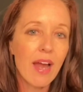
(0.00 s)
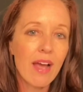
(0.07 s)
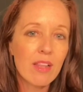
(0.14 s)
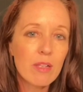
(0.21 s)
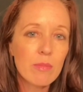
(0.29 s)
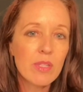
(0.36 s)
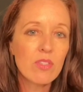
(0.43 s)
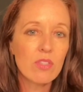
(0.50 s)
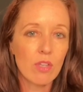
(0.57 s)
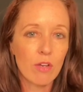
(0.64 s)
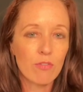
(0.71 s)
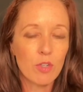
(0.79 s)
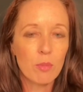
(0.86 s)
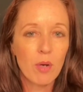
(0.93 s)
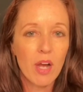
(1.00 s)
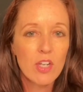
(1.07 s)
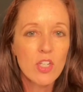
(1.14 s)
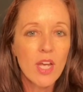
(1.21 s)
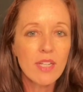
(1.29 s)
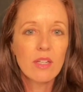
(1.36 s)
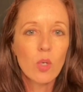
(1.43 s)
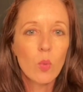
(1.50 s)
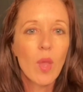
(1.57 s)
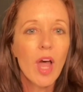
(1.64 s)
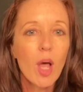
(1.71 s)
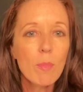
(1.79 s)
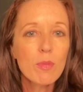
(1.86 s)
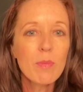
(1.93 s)
elements of your project will
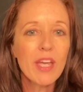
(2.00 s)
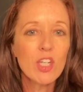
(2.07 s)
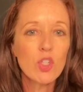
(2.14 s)
help you make